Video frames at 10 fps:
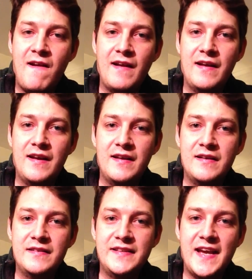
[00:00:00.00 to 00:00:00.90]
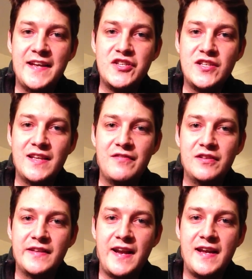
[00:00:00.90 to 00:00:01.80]
the energy
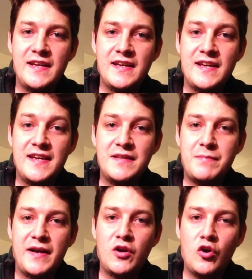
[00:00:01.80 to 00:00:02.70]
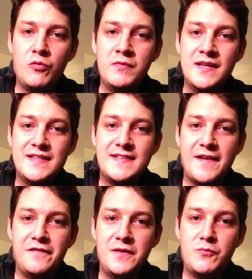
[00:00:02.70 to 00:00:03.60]
level that I hit back home
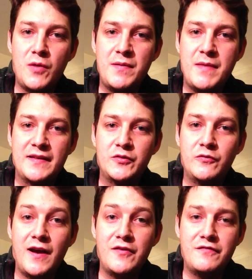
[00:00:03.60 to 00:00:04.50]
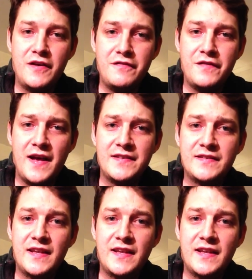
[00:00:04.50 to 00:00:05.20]
definitely brought me back to ground very fast.